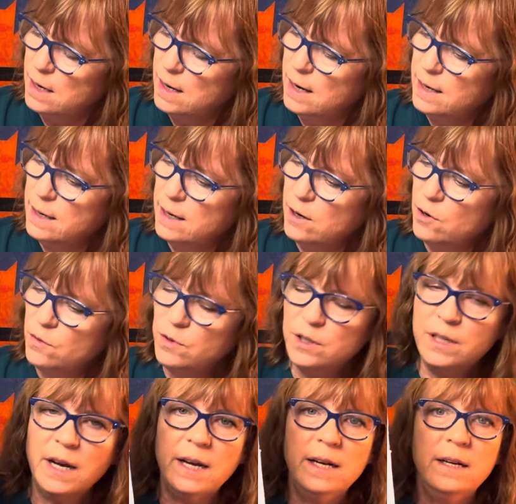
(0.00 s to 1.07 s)
and I over
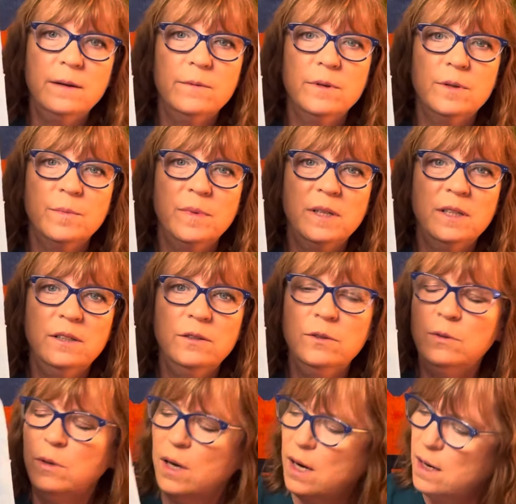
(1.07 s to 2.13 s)
dyed it with blue.